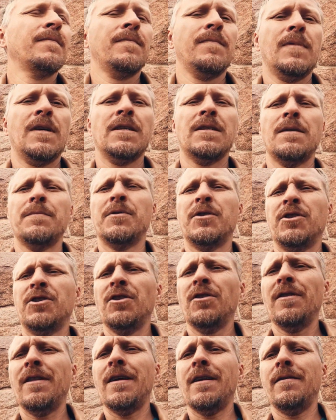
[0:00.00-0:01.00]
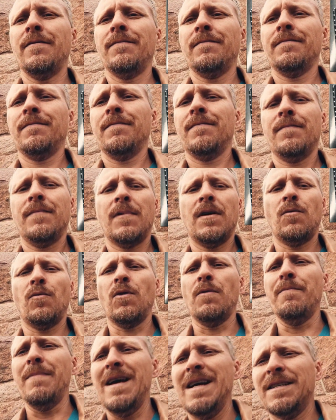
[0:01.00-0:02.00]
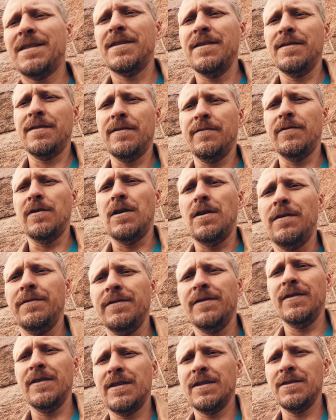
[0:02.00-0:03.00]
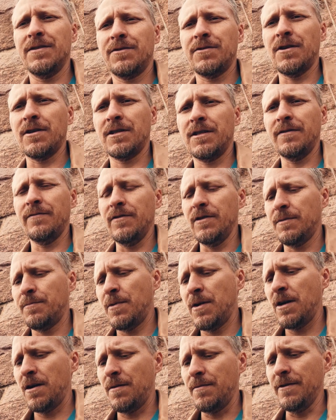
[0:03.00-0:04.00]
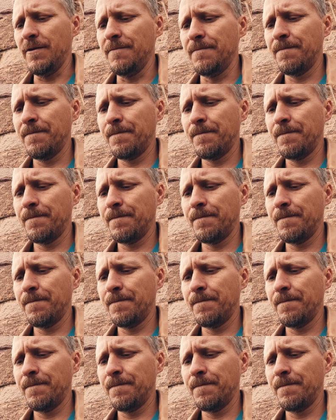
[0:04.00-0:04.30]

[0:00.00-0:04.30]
Because I'm sure that there were masons involved in the construction of this pyramid.